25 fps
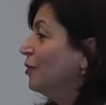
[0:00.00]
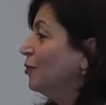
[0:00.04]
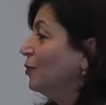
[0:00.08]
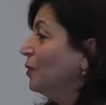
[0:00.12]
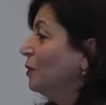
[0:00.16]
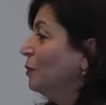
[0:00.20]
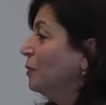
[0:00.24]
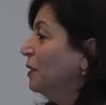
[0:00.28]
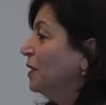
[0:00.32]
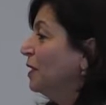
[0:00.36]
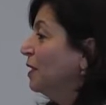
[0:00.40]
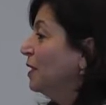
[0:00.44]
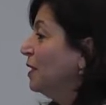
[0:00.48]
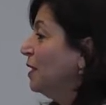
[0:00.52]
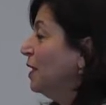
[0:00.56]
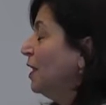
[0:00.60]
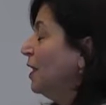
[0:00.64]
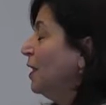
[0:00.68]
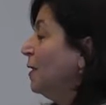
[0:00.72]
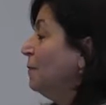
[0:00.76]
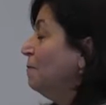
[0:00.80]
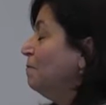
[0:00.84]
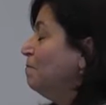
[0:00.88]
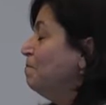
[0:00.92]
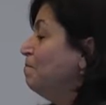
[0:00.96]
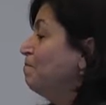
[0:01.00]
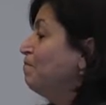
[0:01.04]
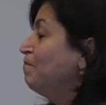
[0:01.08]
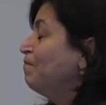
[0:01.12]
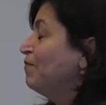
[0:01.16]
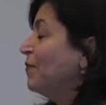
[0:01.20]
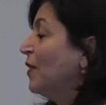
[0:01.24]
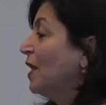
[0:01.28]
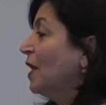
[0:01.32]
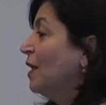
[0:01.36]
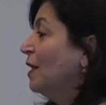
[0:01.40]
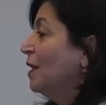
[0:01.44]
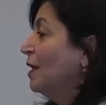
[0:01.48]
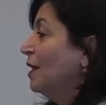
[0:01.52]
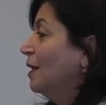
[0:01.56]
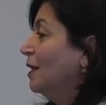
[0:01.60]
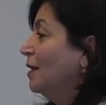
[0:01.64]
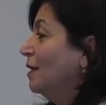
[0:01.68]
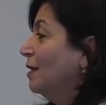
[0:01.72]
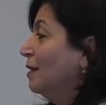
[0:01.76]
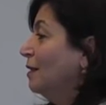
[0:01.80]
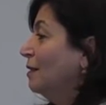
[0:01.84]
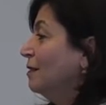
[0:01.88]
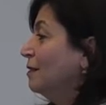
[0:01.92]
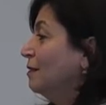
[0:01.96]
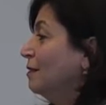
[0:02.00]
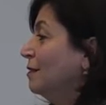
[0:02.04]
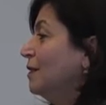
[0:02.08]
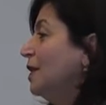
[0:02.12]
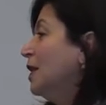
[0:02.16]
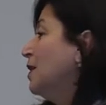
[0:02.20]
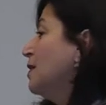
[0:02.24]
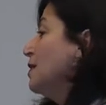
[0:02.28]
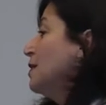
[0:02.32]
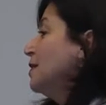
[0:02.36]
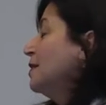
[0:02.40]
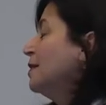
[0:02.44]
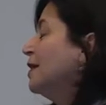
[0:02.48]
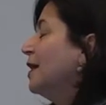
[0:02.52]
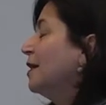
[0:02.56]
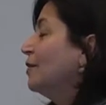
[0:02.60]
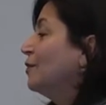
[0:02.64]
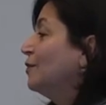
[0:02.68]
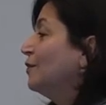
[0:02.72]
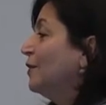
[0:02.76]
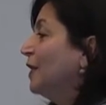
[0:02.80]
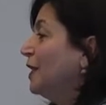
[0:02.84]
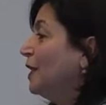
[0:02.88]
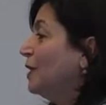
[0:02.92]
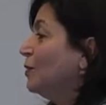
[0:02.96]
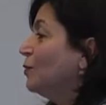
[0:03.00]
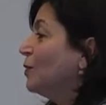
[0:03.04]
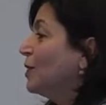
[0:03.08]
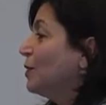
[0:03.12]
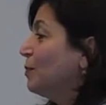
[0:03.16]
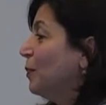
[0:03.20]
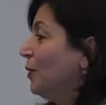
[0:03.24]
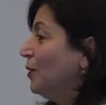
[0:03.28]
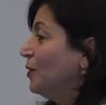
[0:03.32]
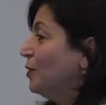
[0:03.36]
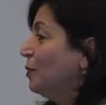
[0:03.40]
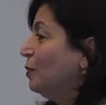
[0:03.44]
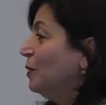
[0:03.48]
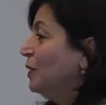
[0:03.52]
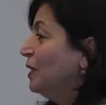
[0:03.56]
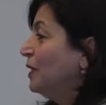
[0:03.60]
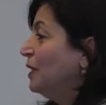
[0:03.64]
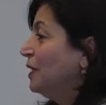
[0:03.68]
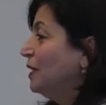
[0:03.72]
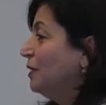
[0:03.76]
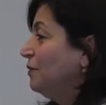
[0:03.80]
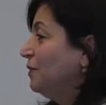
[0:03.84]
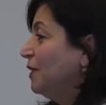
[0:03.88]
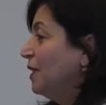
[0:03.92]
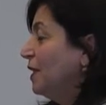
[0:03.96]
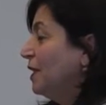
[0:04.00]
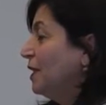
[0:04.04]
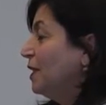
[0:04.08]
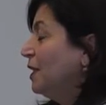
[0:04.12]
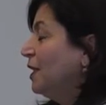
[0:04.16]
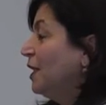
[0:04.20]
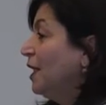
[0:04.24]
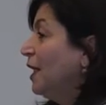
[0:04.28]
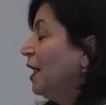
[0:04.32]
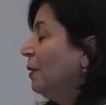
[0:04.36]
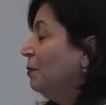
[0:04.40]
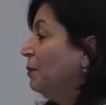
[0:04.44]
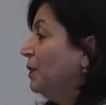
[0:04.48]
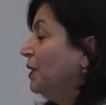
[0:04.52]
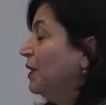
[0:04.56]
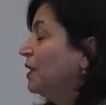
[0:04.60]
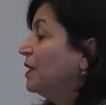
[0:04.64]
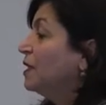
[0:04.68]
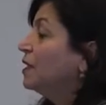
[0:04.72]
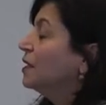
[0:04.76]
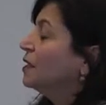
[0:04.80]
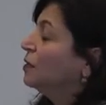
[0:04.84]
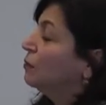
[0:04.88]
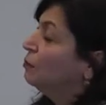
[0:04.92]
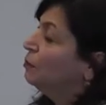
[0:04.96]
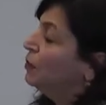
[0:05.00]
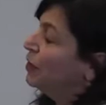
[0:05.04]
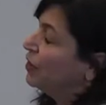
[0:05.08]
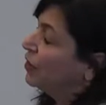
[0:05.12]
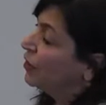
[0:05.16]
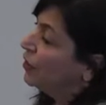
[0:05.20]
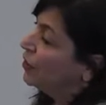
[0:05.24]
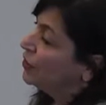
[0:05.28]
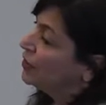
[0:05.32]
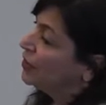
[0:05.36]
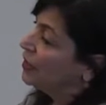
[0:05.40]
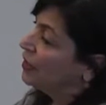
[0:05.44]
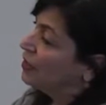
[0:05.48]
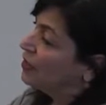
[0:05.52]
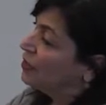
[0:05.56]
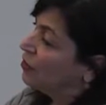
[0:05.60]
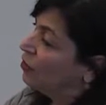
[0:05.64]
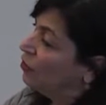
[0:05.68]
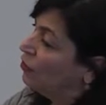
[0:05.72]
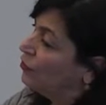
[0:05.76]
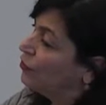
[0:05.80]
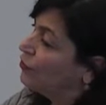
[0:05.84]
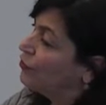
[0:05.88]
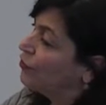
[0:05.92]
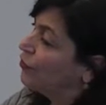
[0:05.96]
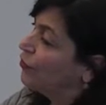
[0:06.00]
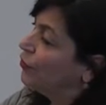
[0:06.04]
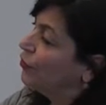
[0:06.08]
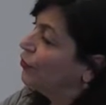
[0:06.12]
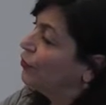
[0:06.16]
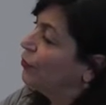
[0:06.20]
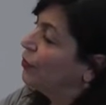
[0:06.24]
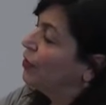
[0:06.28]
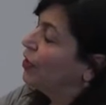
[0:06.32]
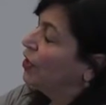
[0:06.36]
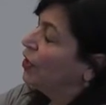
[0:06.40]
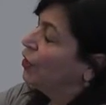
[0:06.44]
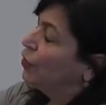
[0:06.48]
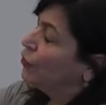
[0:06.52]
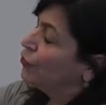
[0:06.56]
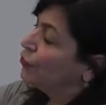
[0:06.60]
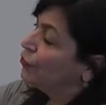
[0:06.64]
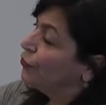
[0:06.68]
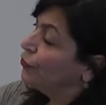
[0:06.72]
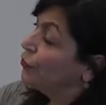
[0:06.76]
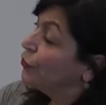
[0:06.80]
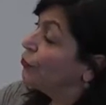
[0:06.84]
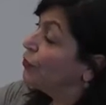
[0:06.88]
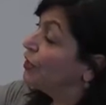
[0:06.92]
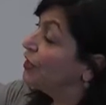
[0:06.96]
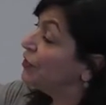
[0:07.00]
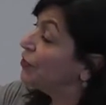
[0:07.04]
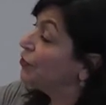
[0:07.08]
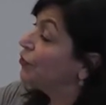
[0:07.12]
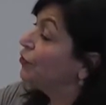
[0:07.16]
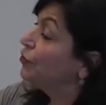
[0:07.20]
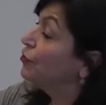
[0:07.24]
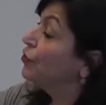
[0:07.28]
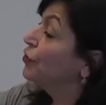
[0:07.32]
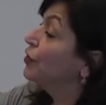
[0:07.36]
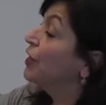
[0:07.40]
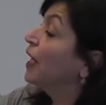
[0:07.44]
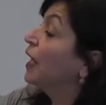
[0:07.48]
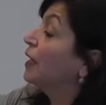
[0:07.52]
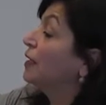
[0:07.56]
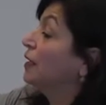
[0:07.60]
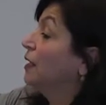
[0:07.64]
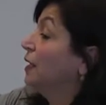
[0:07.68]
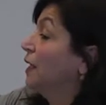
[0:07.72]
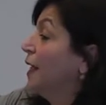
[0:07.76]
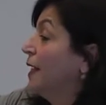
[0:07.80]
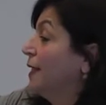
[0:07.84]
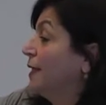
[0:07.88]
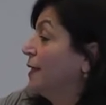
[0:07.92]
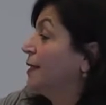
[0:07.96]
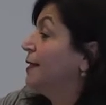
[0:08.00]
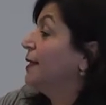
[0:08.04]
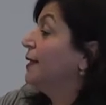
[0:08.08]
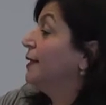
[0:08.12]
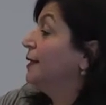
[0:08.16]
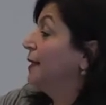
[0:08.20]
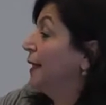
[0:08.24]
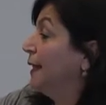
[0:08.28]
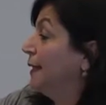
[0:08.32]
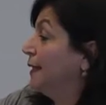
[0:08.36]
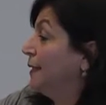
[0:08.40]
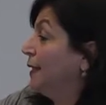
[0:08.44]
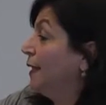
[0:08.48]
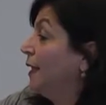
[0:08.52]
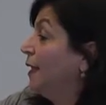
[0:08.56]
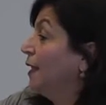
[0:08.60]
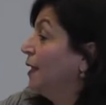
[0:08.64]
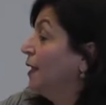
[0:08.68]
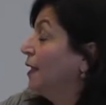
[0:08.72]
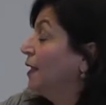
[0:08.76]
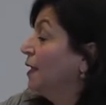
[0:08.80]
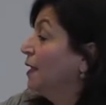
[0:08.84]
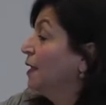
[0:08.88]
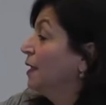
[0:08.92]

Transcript: agreement um, takes us out of any responsibility if anything happens. Because it's also, so the researcher that collects the data,